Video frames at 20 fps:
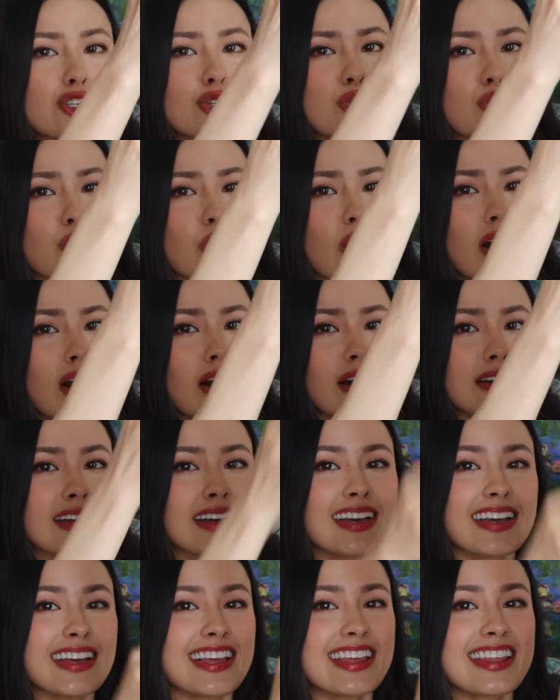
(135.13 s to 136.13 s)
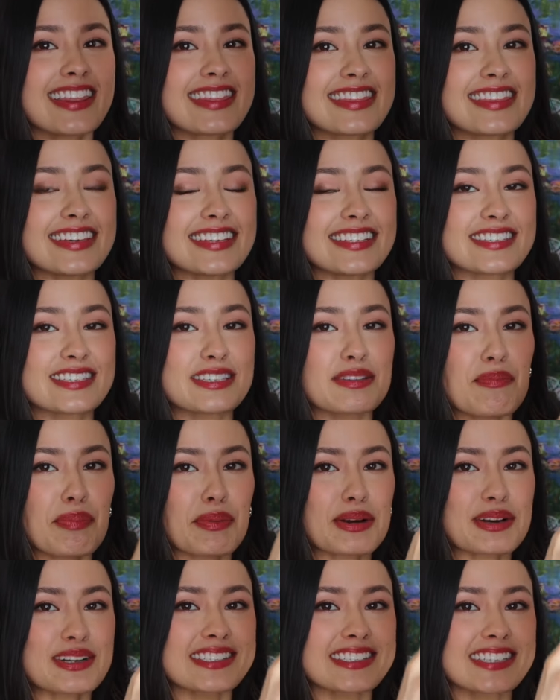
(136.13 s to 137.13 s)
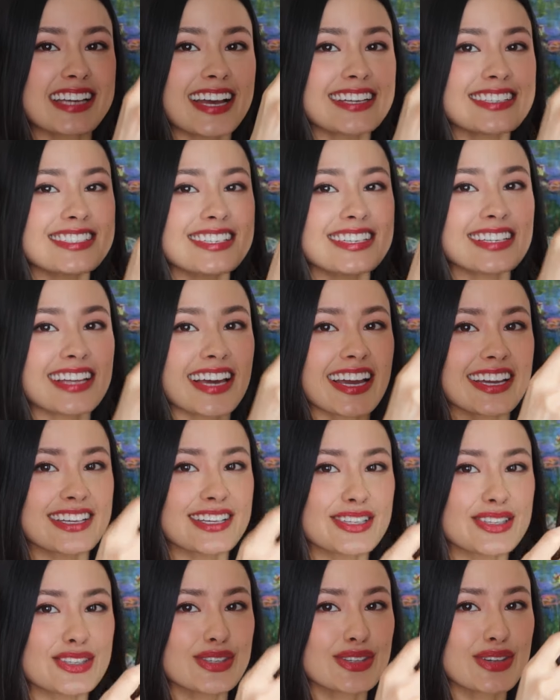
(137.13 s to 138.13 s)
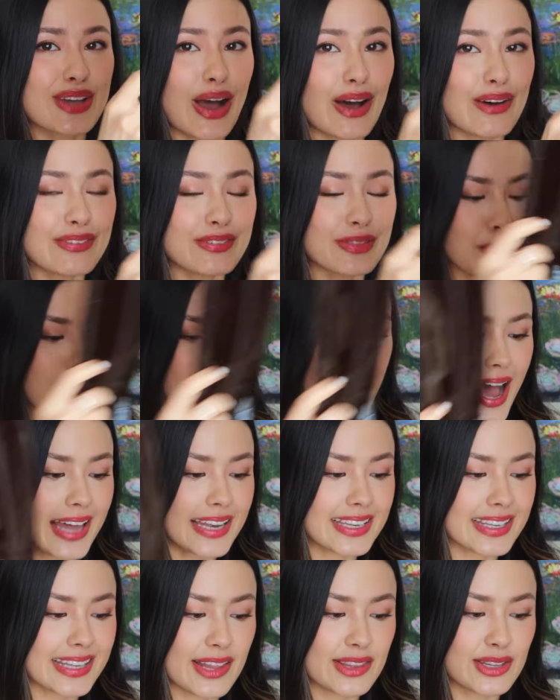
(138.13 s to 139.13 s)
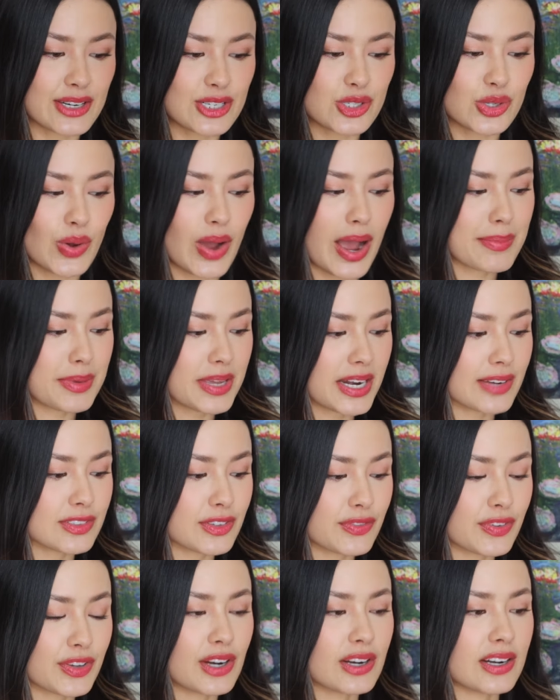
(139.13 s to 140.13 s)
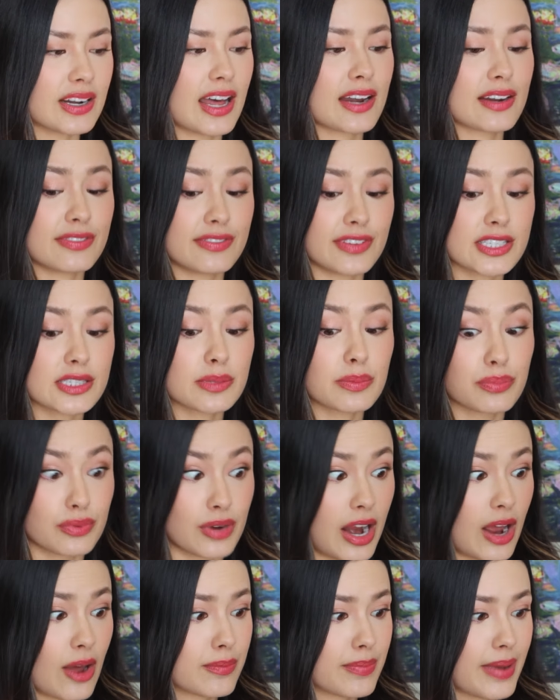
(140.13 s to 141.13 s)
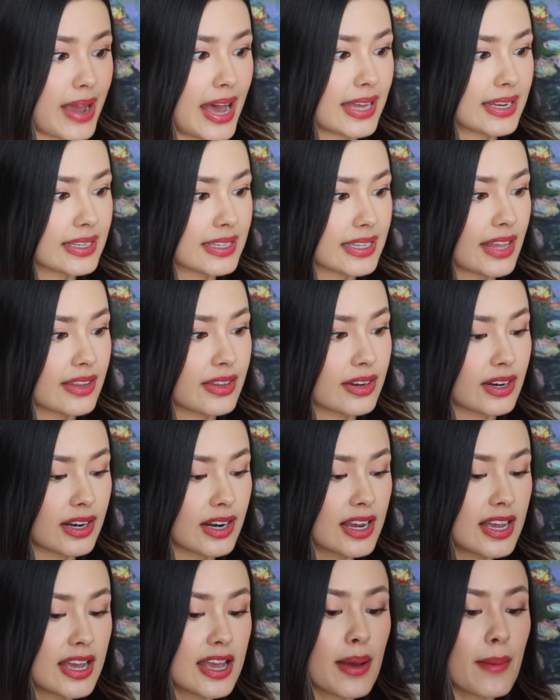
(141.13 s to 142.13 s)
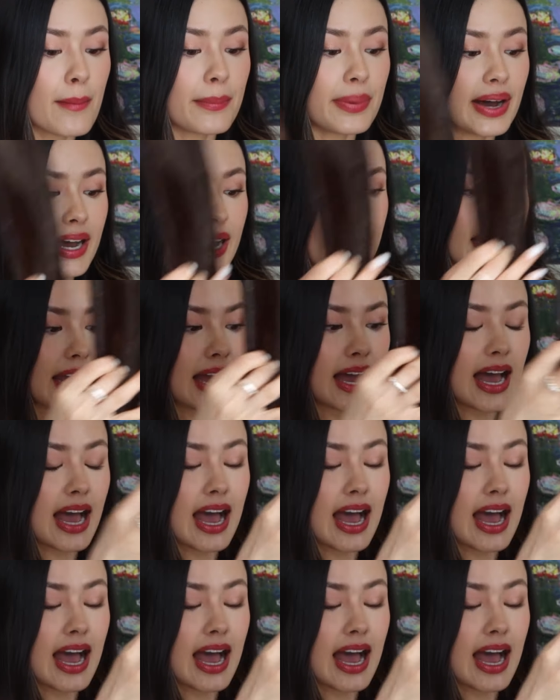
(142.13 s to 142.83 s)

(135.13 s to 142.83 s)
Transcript: you walk, the zippers tend to like scuff the patent leather. So I'm gonna have to figure out how to fix brown patent leather. But